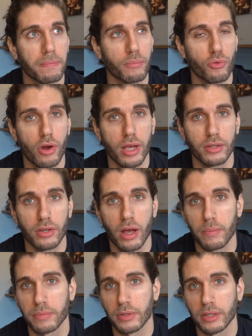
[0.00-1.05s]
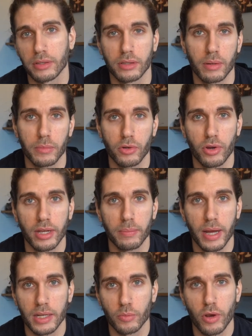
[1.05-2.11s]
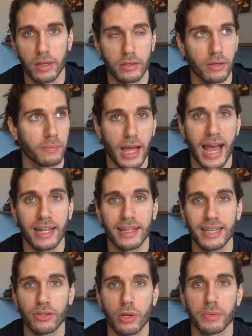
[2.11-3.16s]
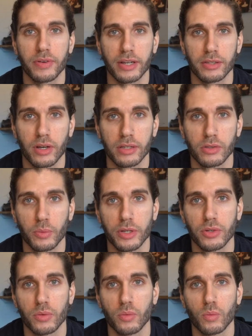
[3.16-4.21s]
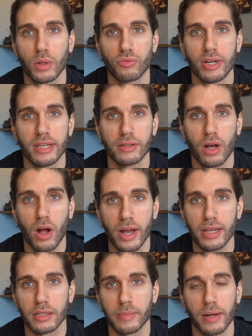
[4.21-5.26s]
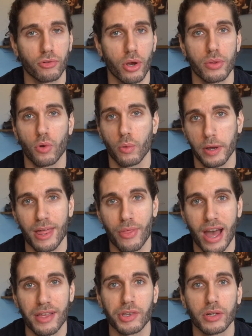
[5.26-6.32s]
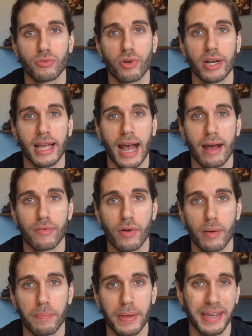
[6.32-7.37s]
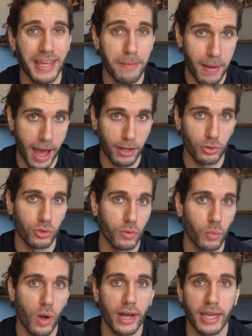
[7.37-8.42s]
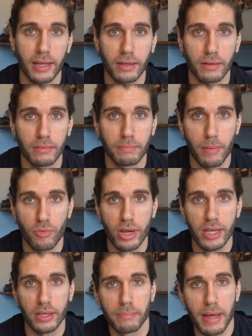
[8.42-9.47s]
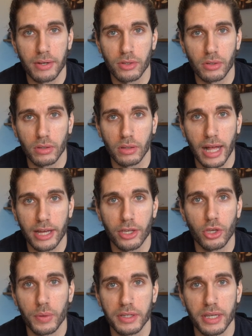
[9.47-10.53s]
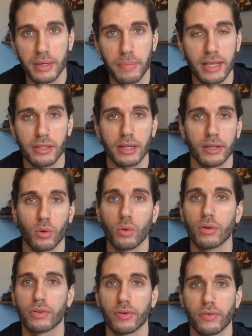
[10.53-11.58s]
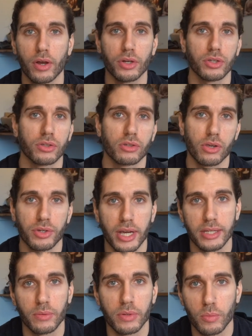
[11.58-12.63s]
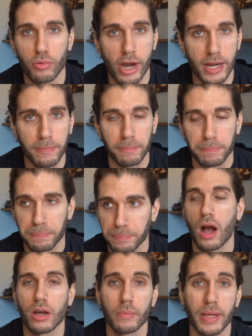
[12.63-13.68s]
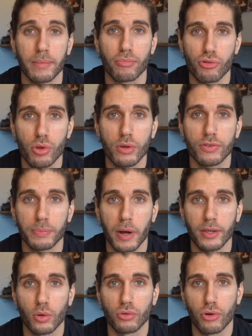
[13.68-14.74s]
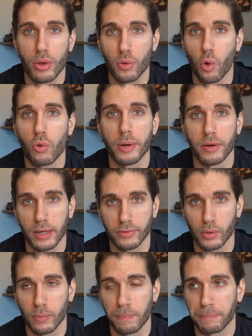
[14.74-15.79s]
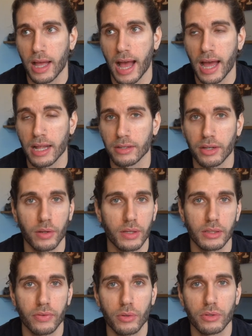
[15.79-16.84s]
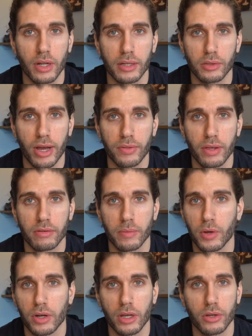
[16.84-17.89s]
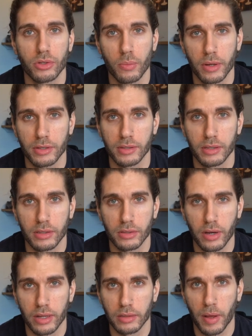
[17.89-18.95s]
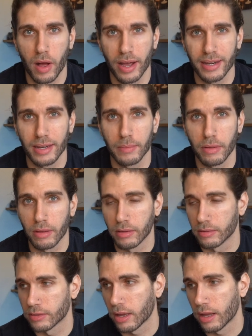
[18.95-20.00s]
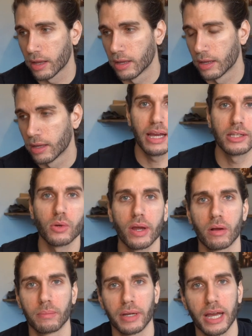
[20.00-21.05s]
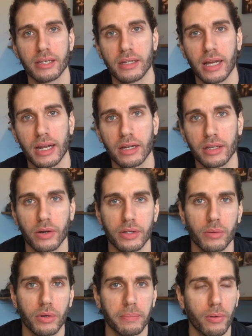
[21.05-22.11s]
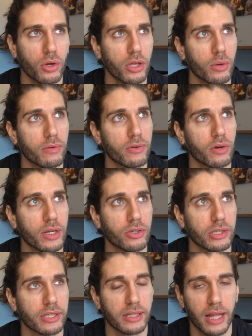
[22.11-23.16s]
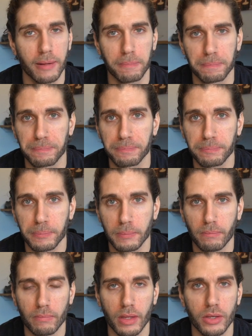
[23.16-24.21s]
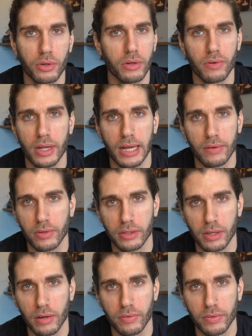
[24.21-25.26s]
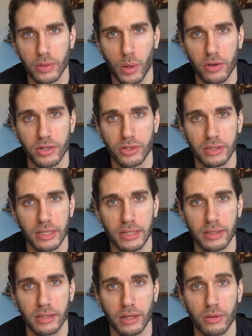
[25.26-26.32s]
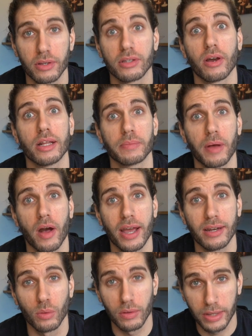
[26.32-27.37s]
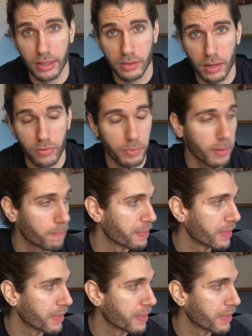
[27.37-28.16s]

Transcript: press-ups to some degree, bench press, and these types of exercises which will release the highest amount of growth hormone. That's going to really have a big impact on your working memory, mental acuity. Basically, all of the functions associated with your brain are going to be improved by your growth hormone level. And, there's a few studies around this. I'm not going to go too much into the science behind it because it's quite complicated, and, I don't want to bore you if you're not interested in that. You can find out for yourself if you are interested in, the science behind all of that stuff. But